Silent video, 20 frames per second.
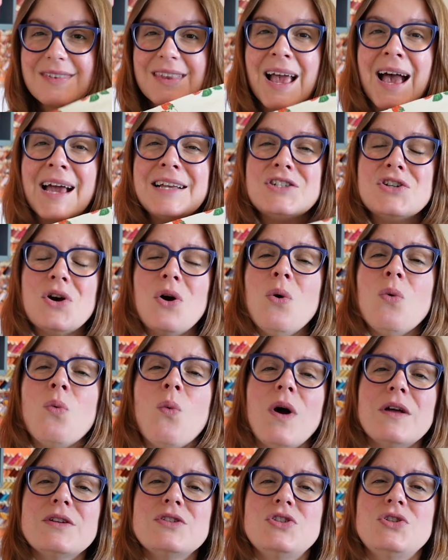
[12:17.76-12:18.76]
I don't
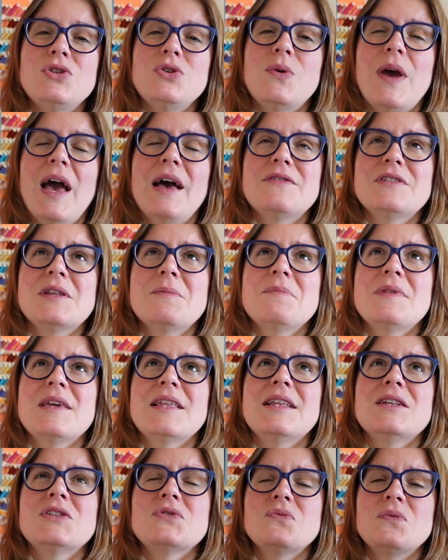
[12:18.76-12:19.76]
want to have
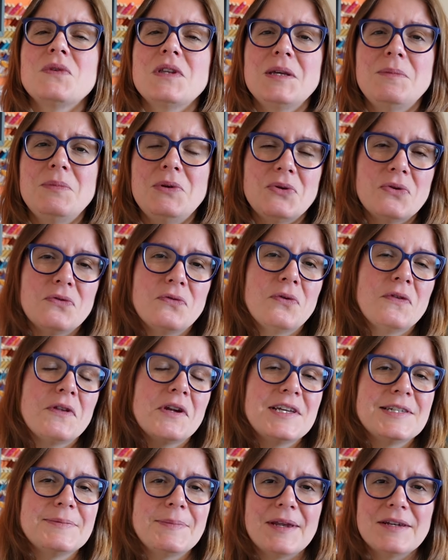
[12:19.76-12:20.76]
something that's really beautiful that
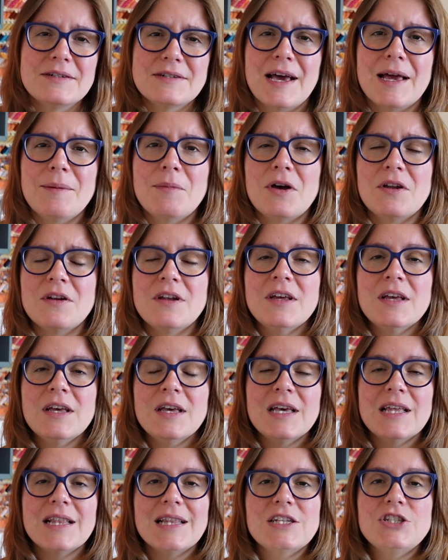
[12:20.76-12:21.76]
I spend time on
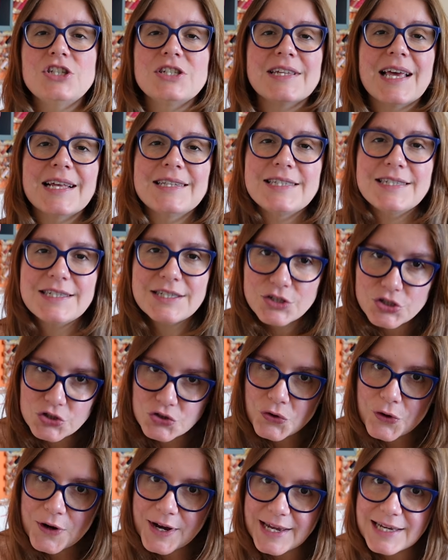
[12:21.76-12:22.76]
that just gets
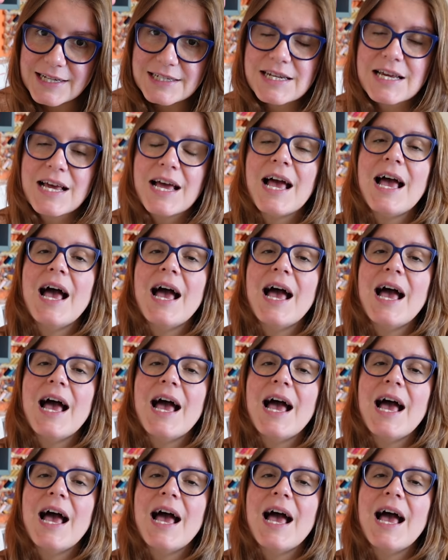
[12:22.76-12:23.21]
destroyed.